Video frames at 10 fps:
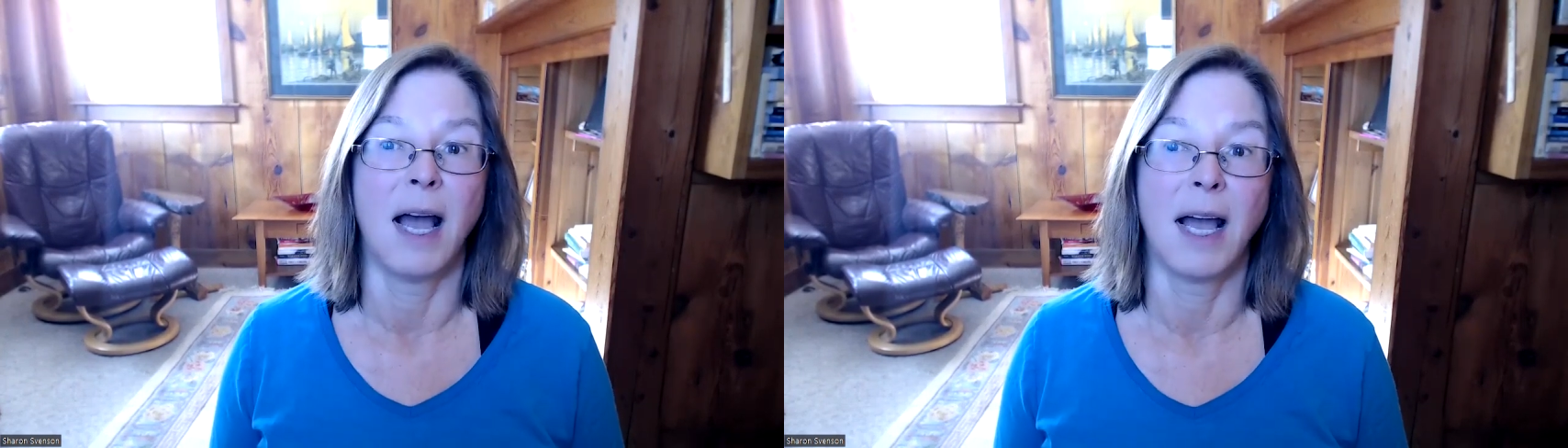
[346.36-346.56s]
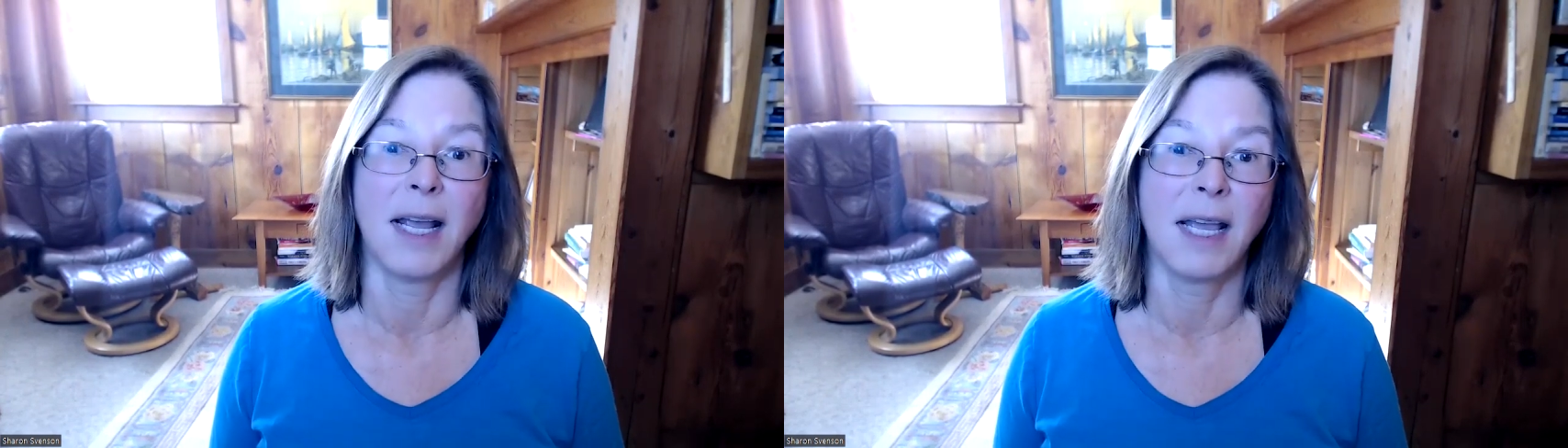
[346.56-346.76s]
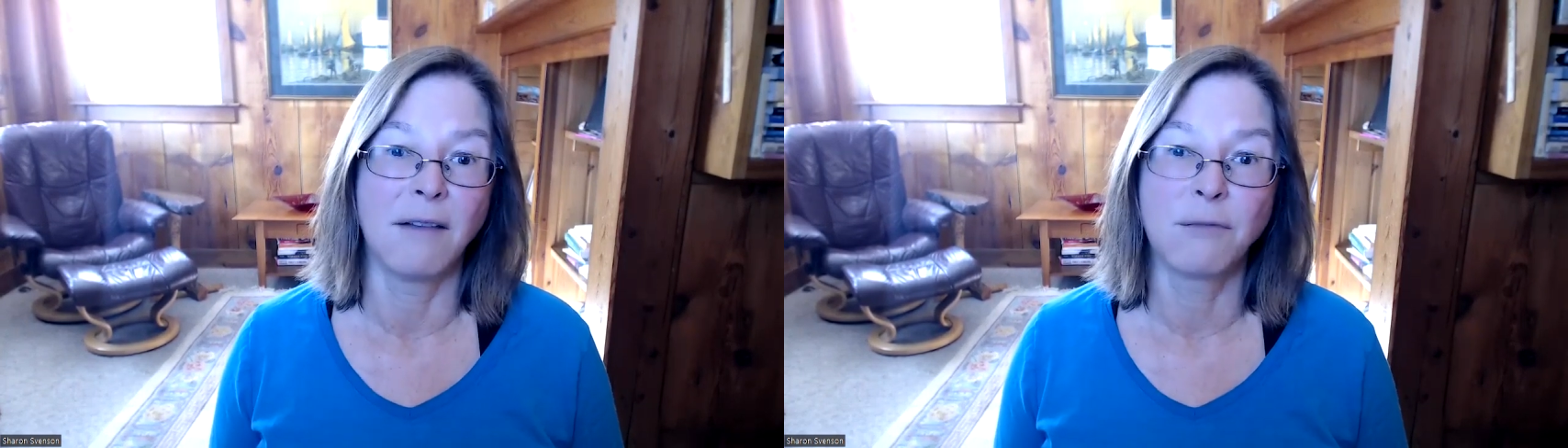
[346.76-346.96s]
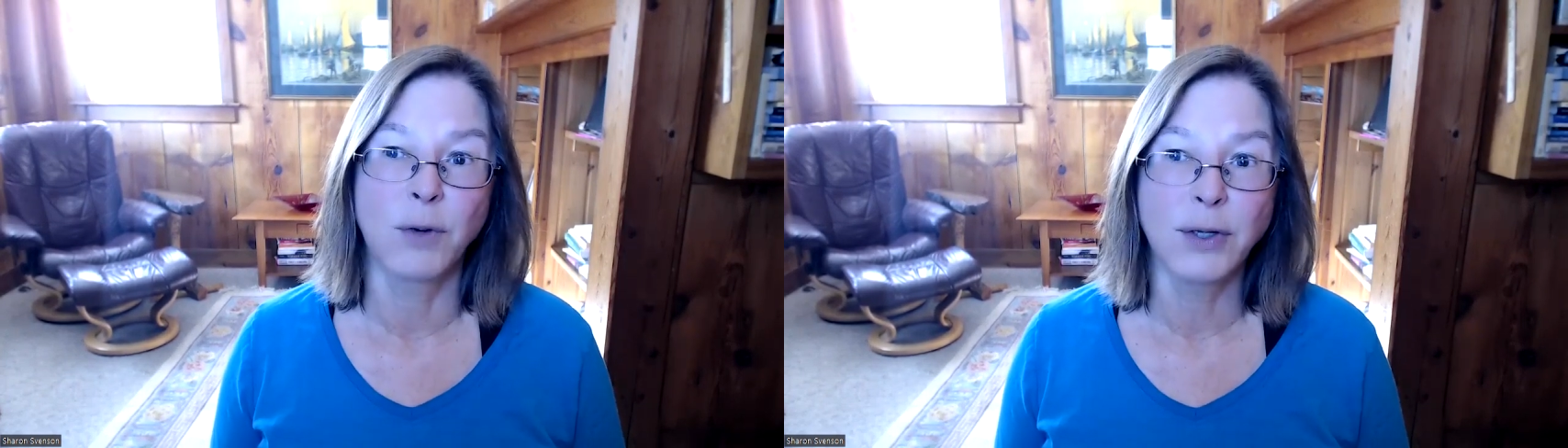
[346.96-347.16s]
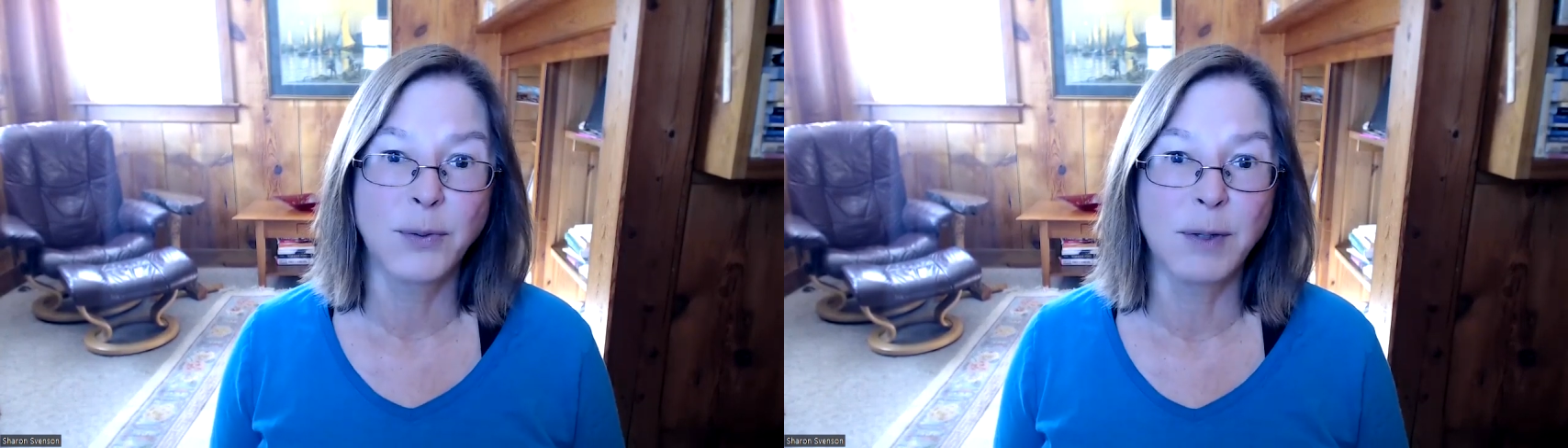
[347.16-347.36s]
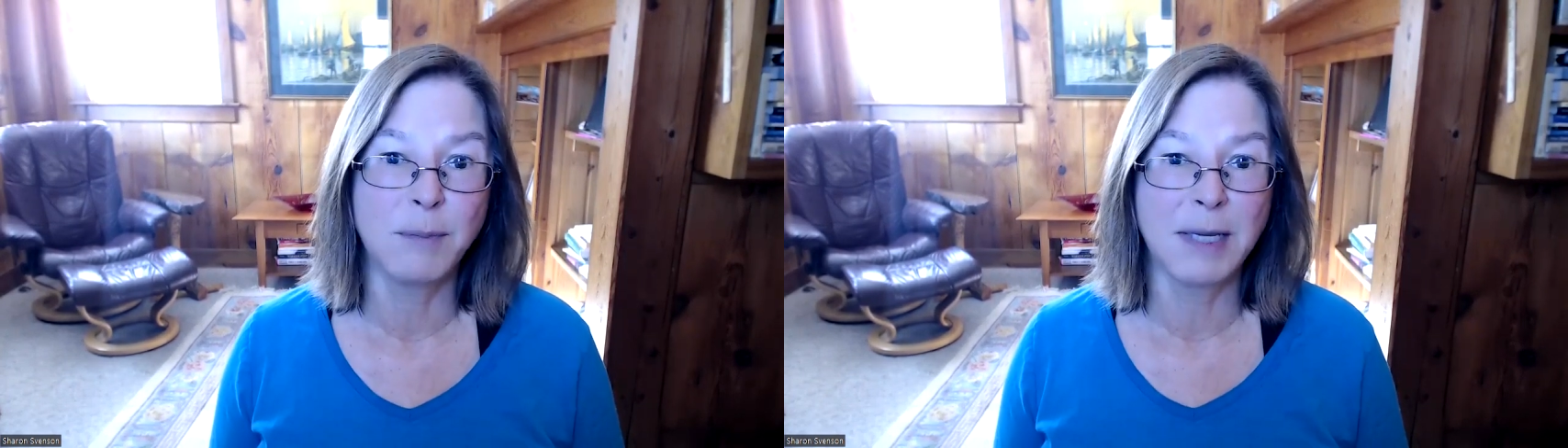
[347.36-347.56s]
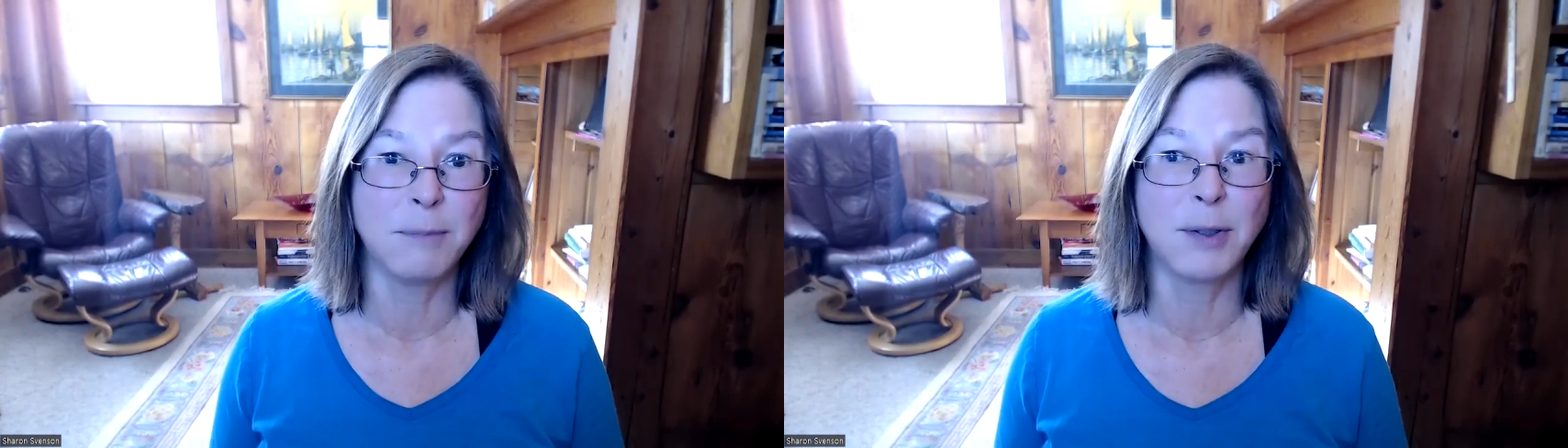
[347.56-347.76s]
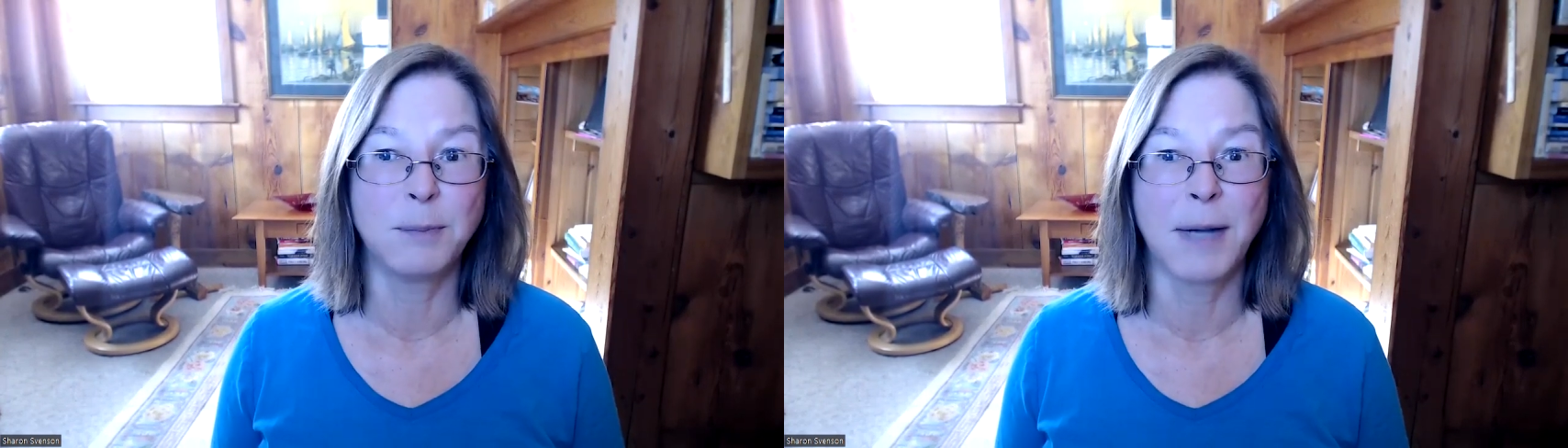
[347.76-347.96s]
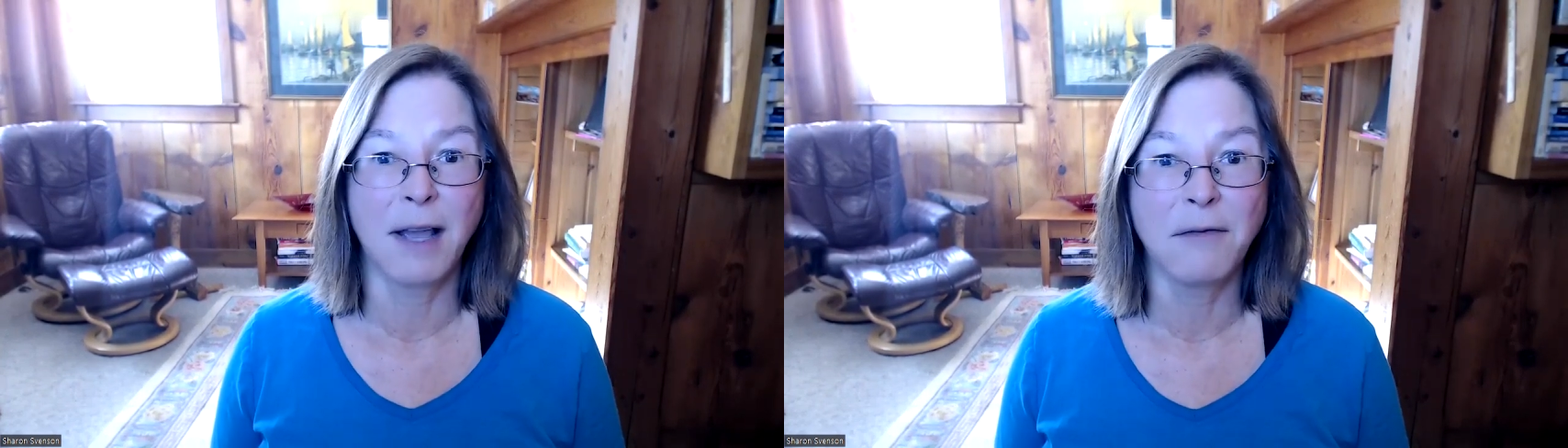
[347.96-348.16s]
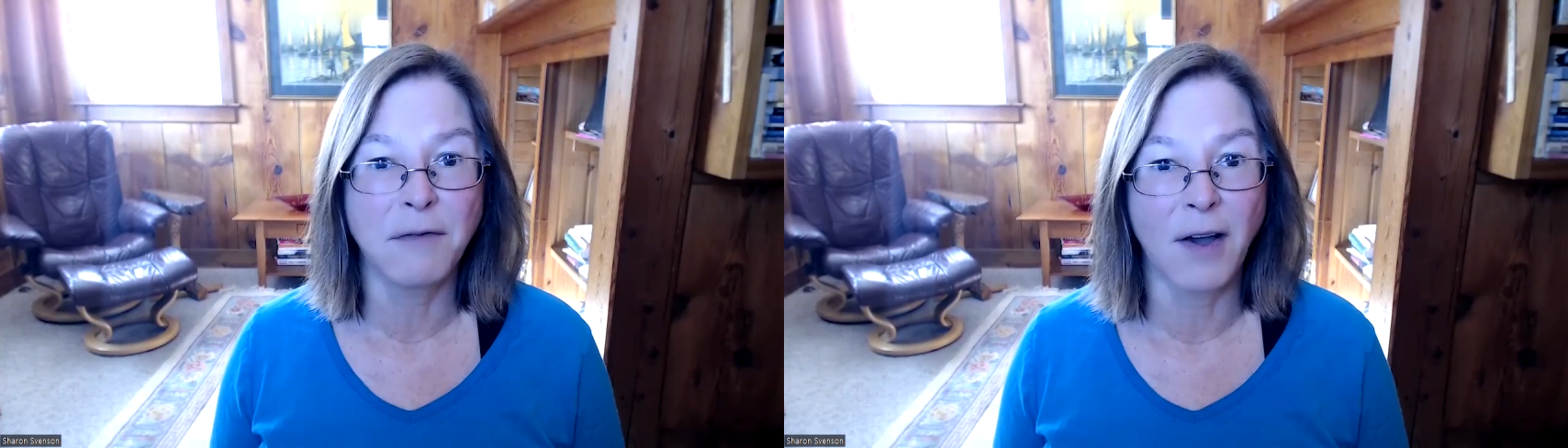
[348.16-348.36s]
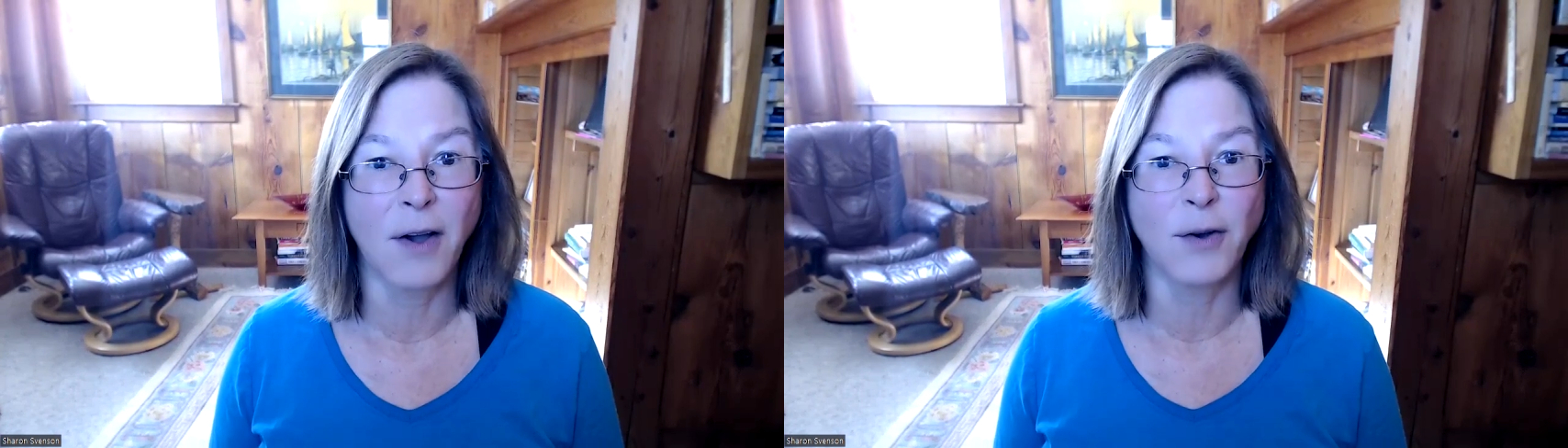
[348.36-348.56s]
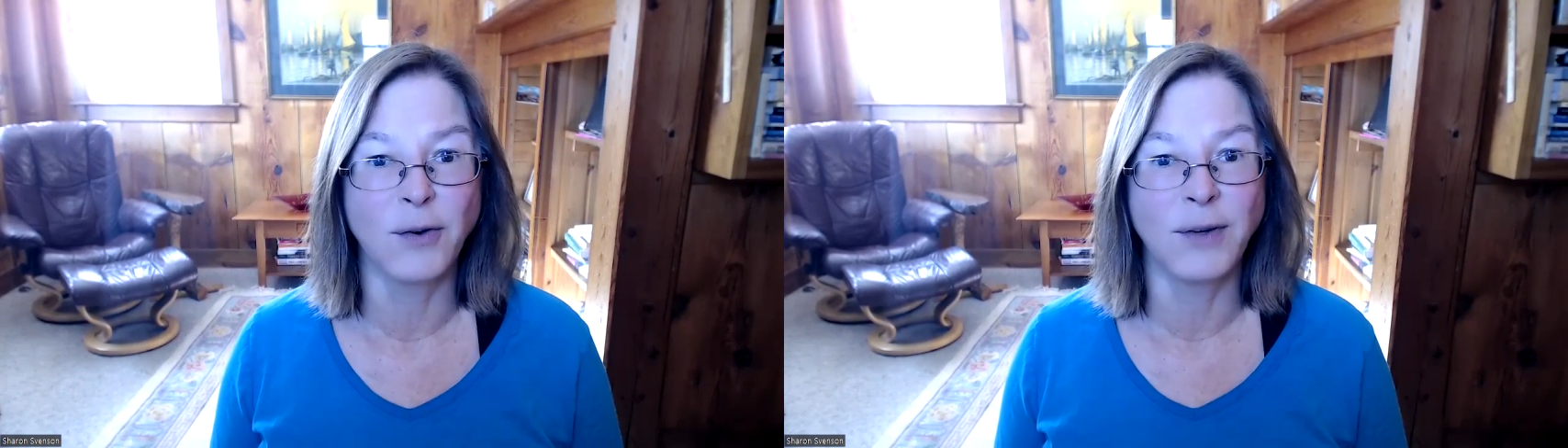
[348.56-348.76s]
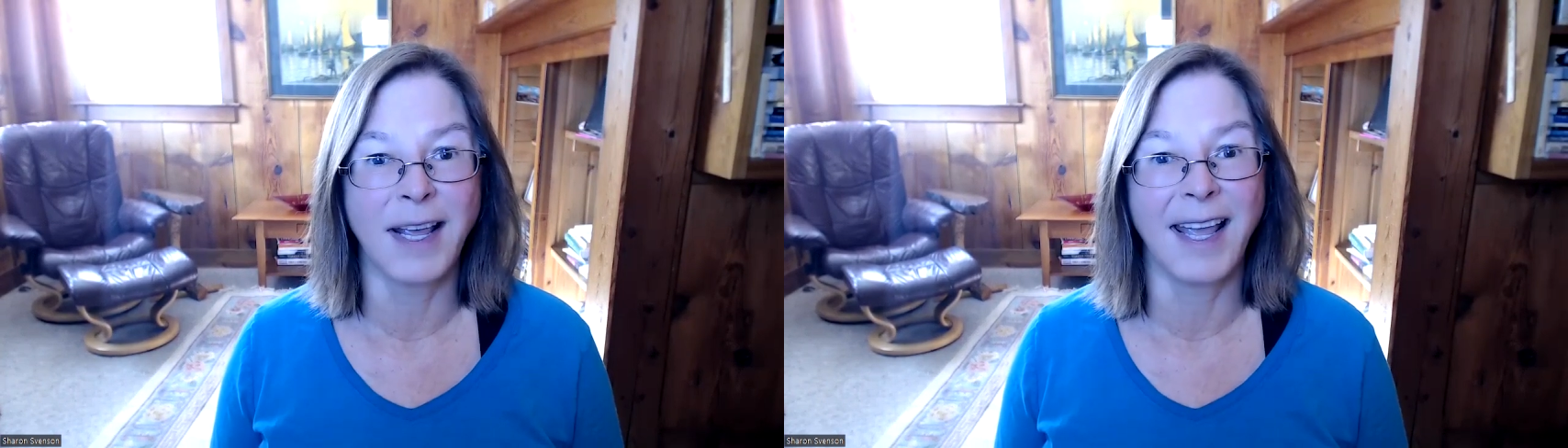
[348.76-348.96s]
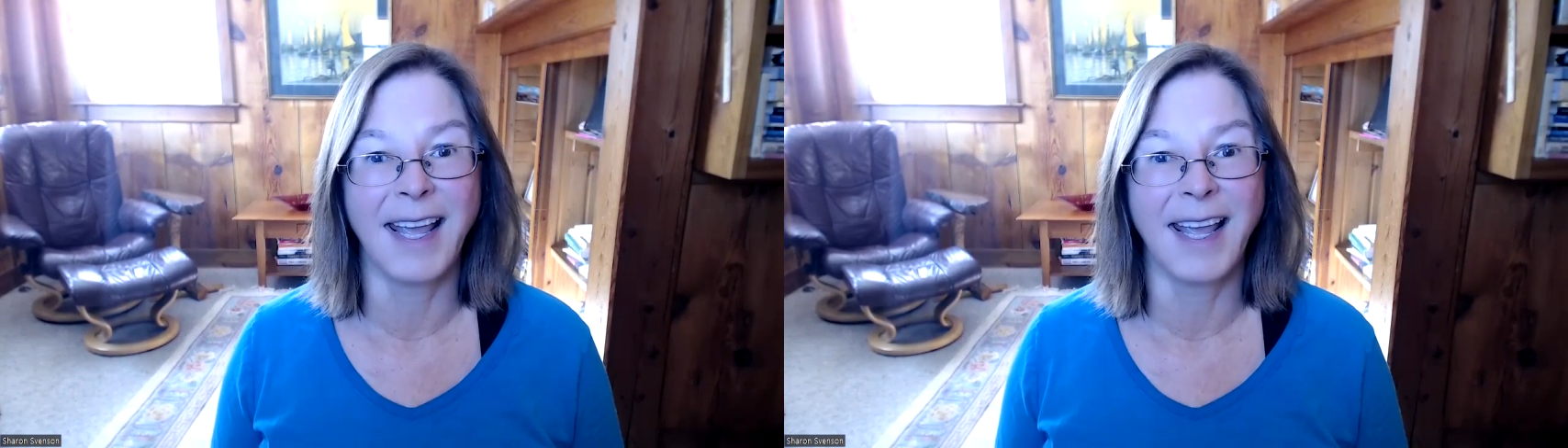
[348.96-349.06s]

I have worked with people by phone,